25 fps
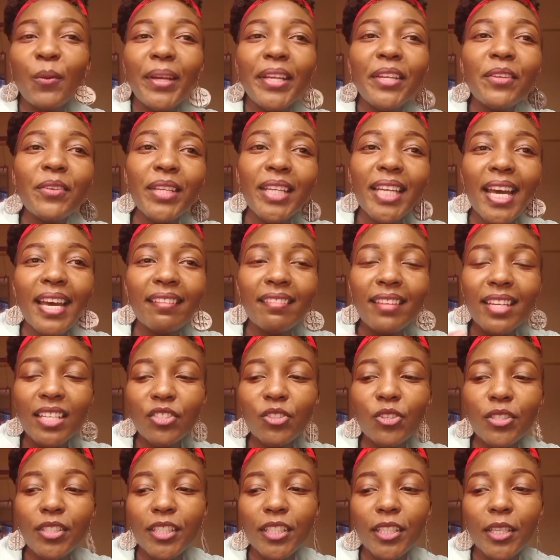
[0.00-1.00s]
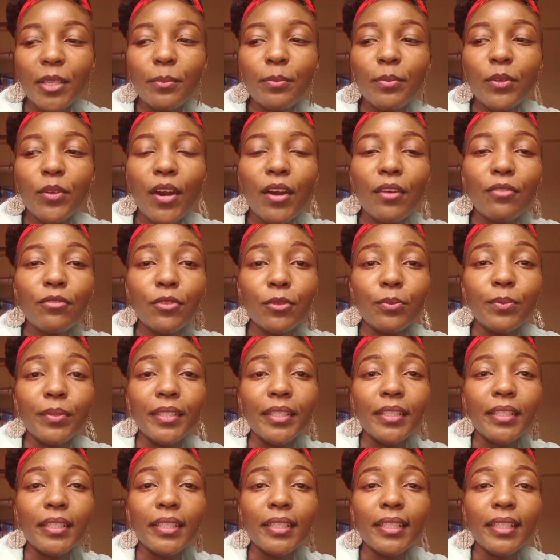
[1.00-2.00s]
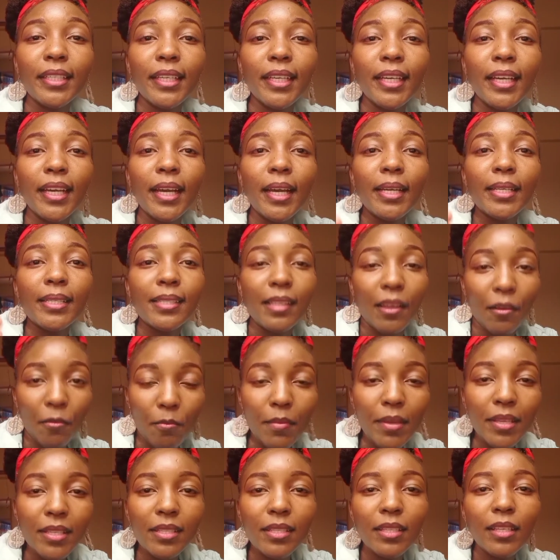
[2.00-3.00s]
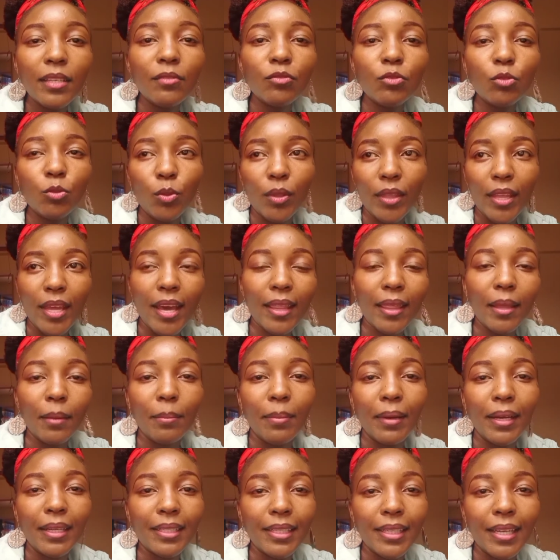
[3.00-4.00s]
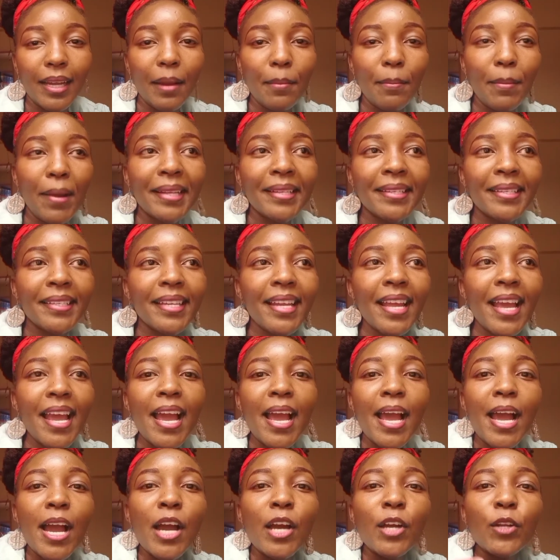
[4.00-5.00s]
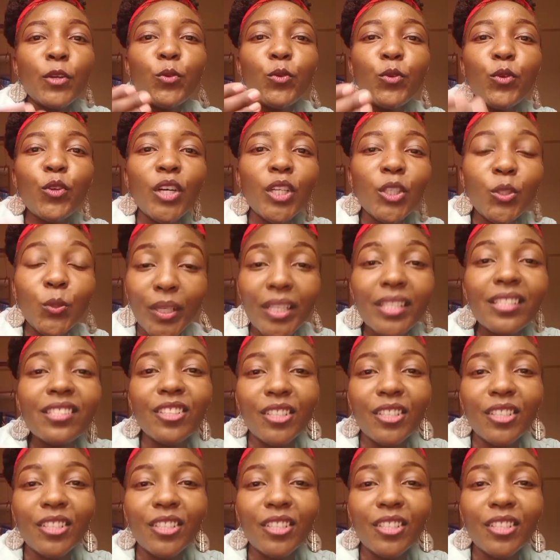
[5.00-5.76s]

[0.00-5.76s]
When you're in a relationship, you have to be submissive to the other partner, but do not waste